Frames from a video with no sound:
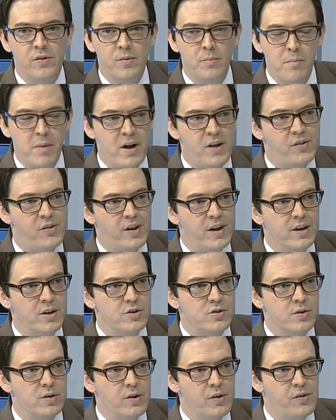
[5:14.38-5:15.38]
best
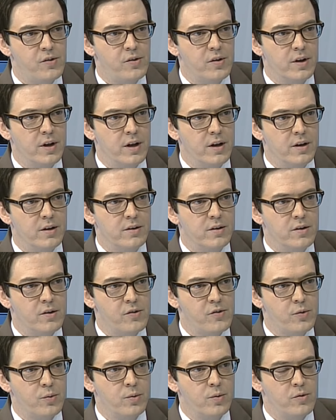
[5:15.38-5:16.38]
interest to get into
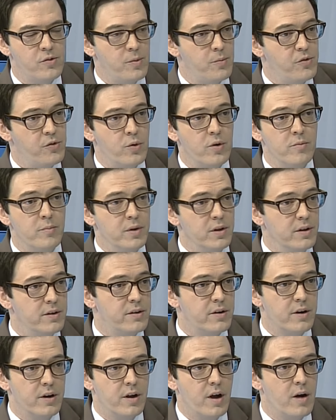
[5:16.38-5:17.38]
some sort of
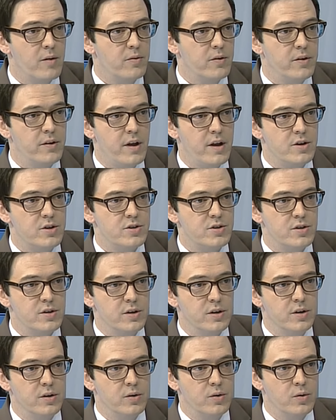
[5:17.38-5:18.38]
military
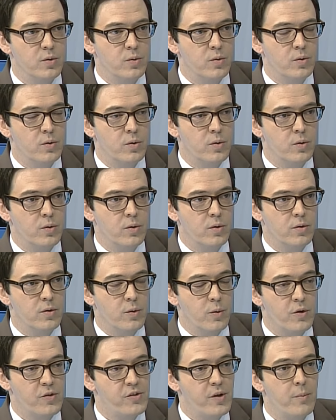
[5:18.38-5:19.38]
confrontation
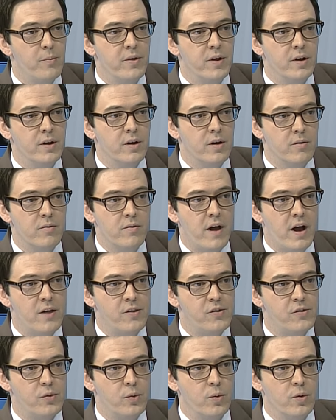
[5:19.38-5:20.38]
or something of
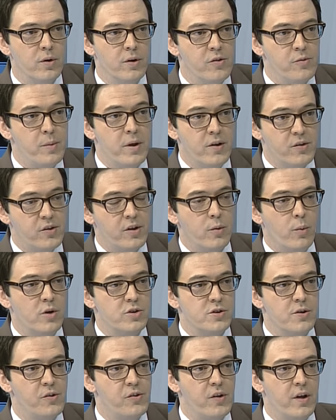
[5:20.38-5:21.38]
that sort, is basically
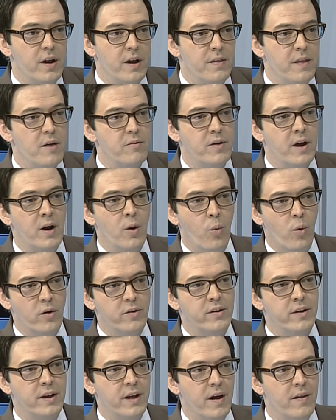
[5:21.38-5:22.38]
what you're saying. They've got to
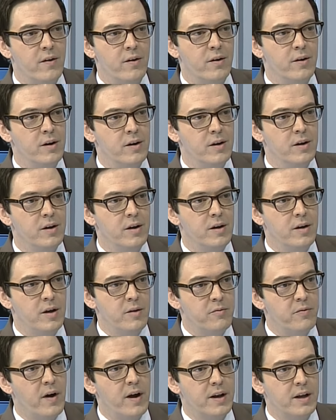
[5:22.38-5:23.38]
work together
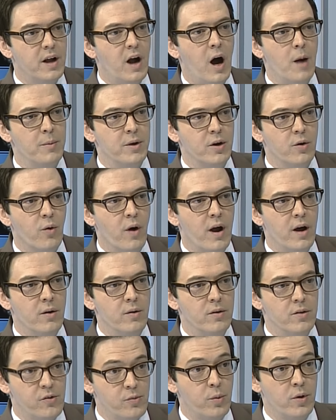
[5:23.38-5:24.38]
and find a common
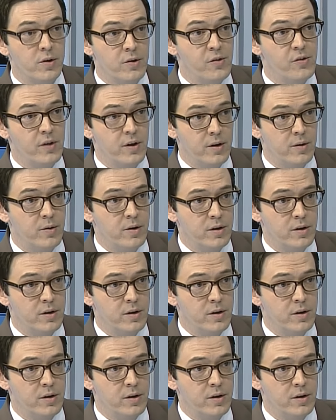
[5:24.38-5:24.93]
ground, is what you're saying, right?